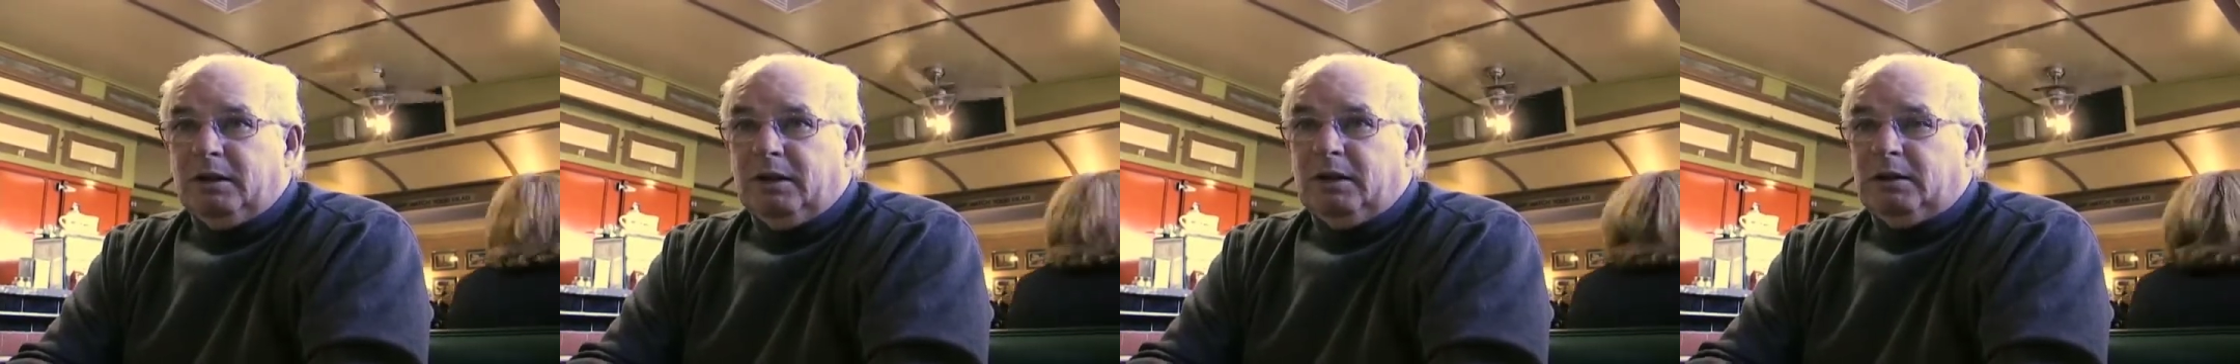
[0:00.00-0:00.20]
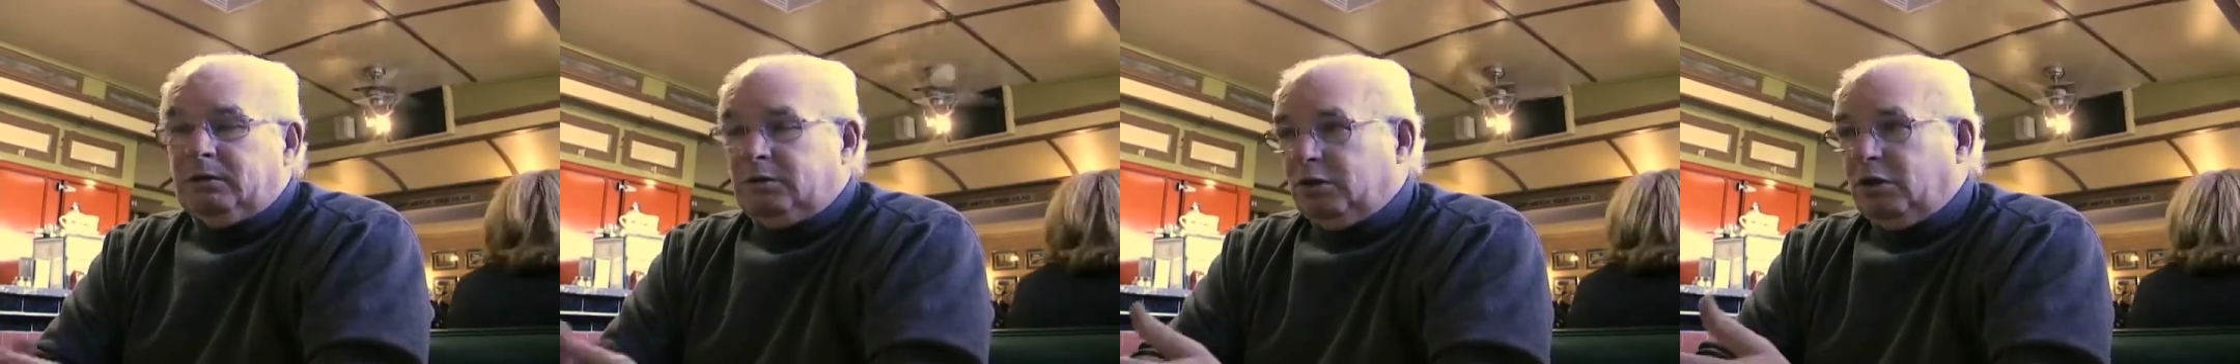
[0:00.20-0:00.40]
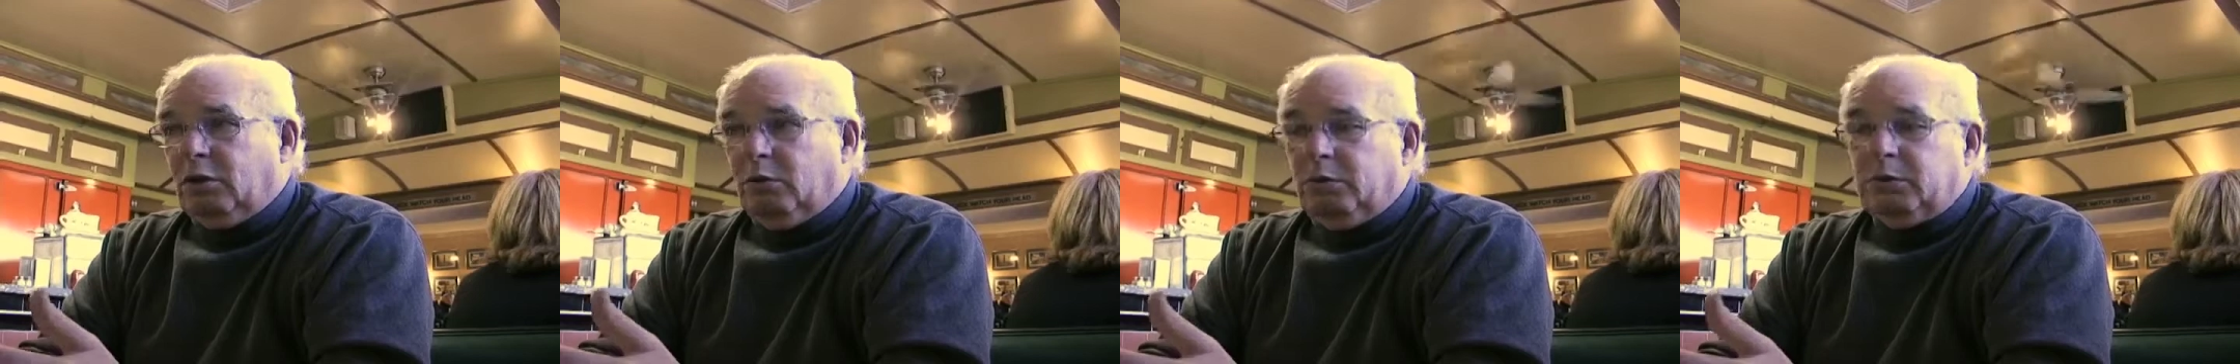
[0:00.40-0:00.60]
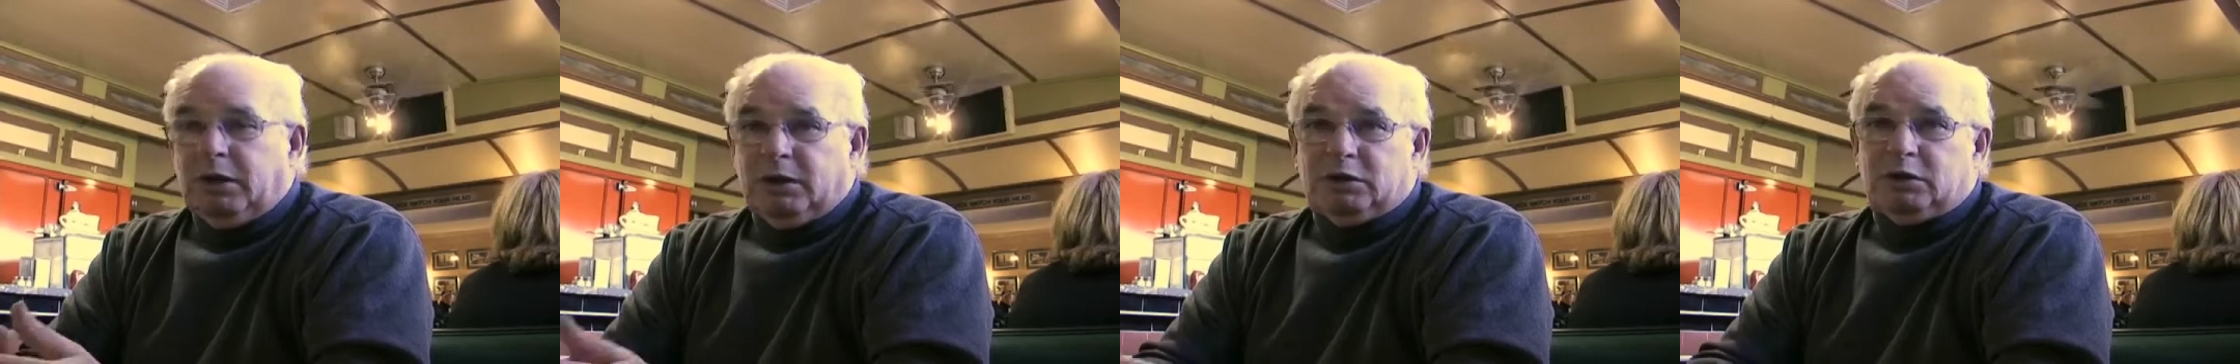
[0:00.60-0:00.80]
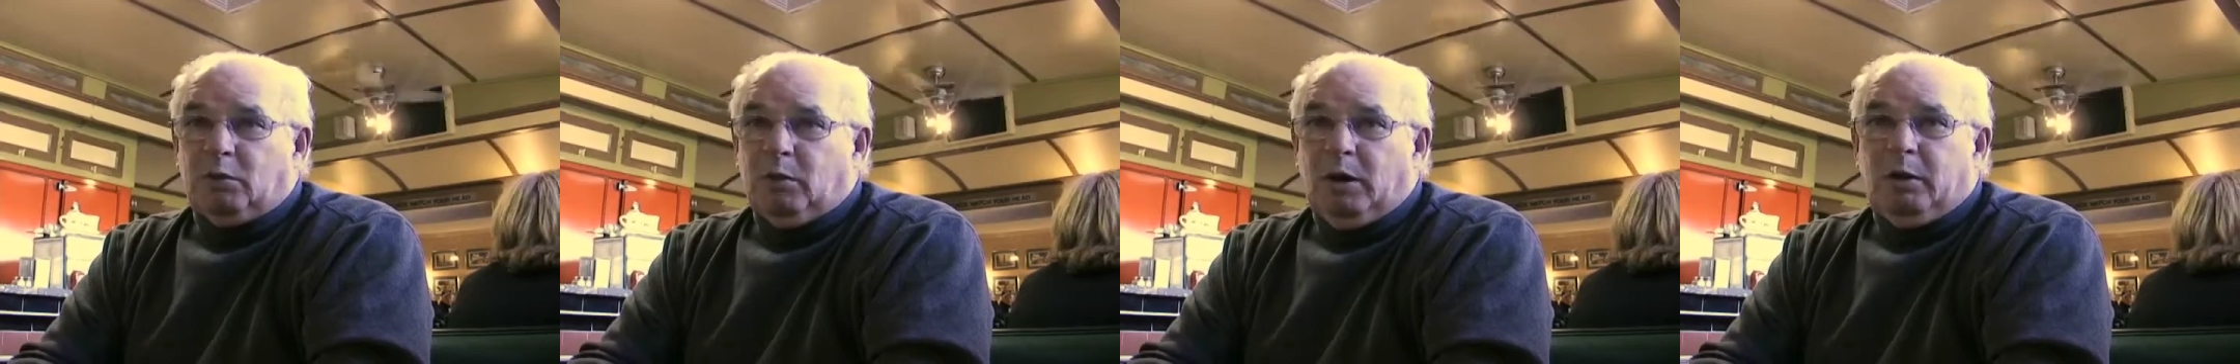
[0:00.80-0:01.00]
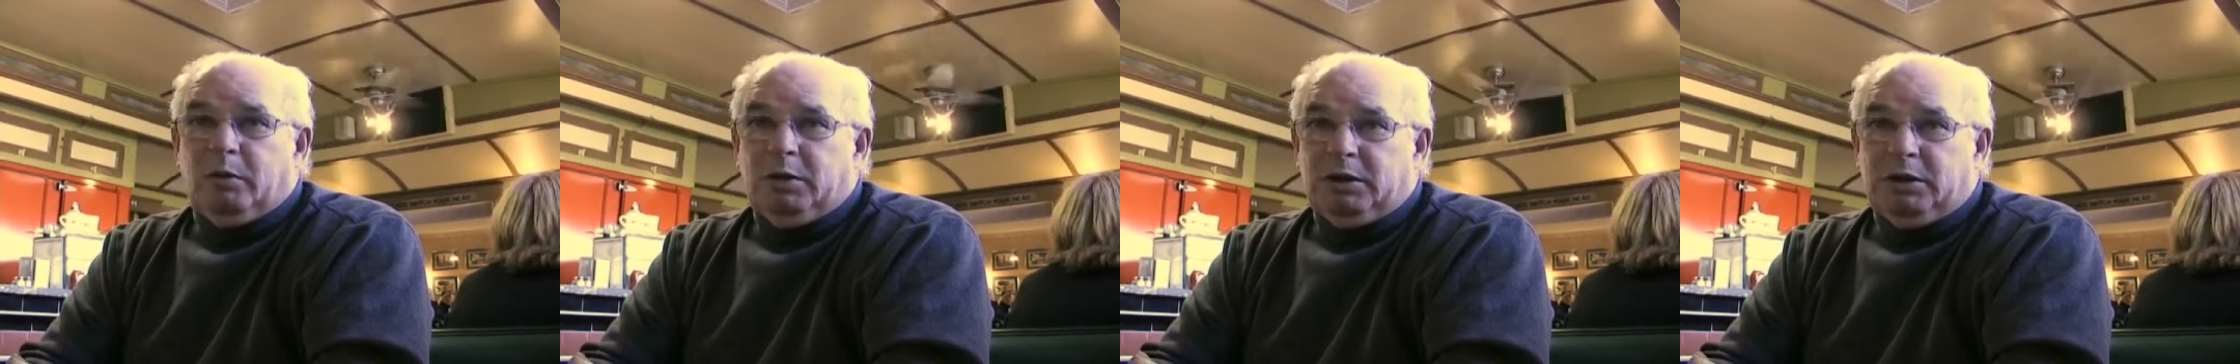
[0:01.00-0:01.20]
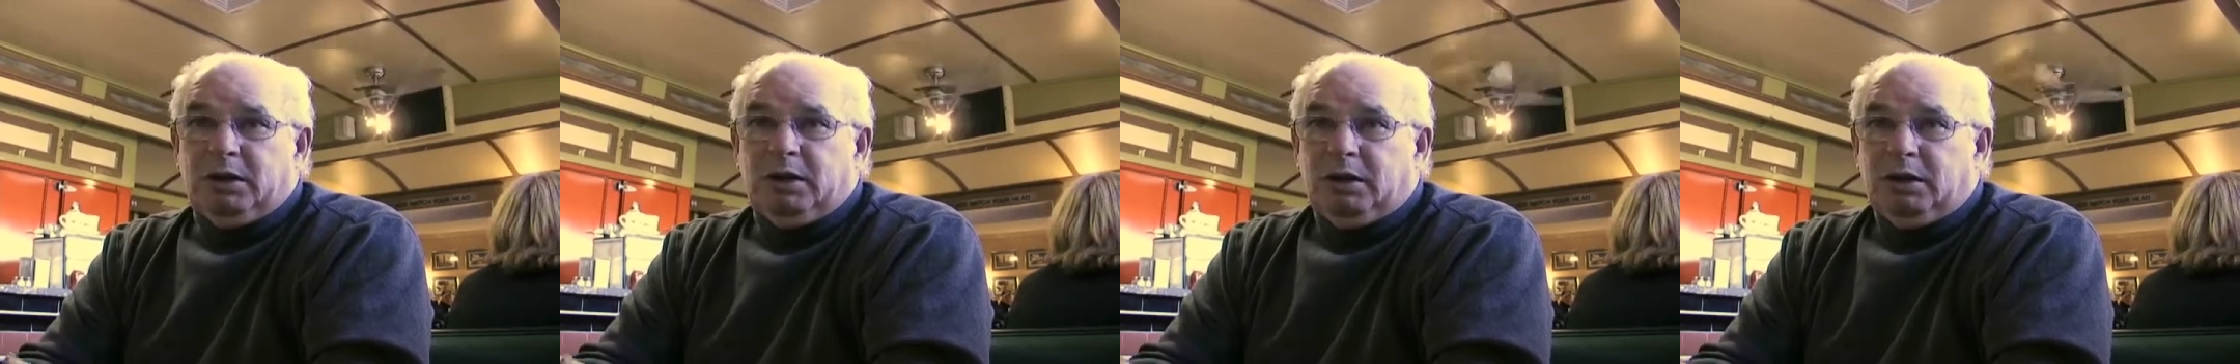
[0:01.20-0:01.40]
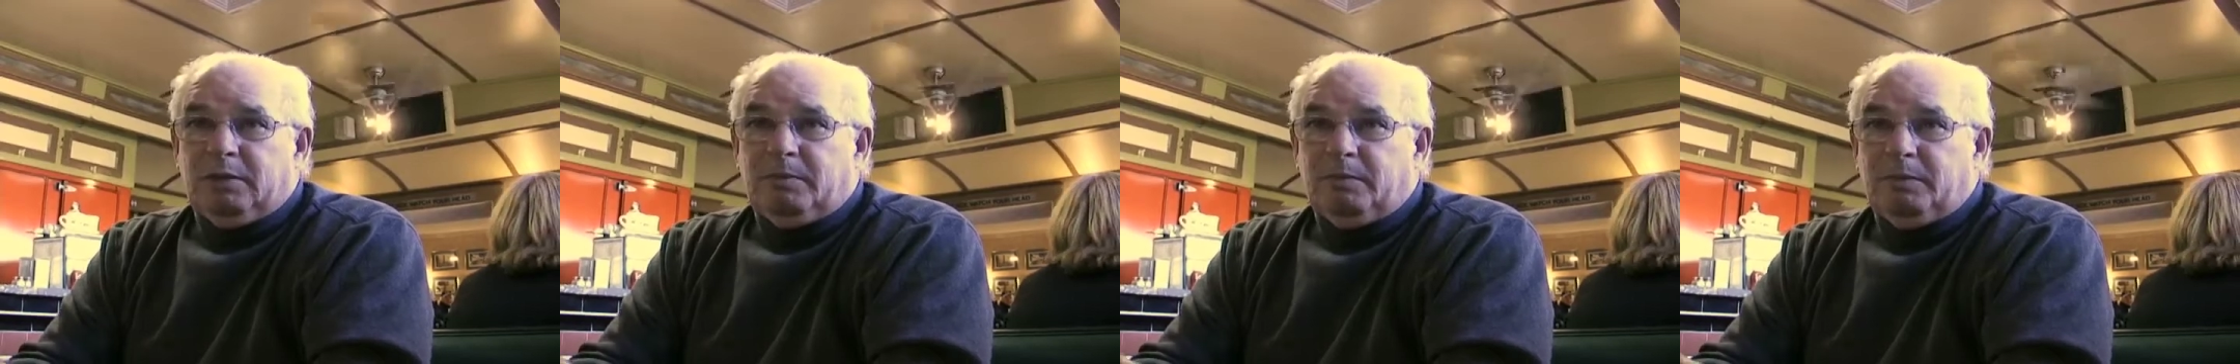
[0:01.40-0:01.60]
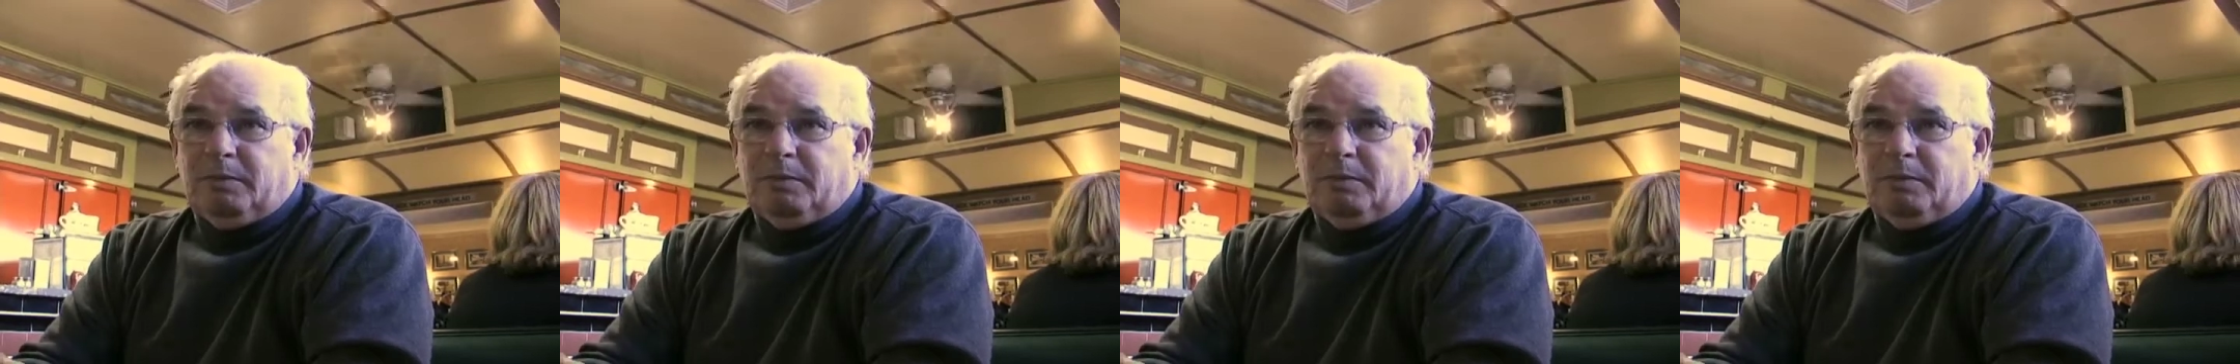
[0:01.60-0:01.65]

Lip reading: And so that's the way we did it.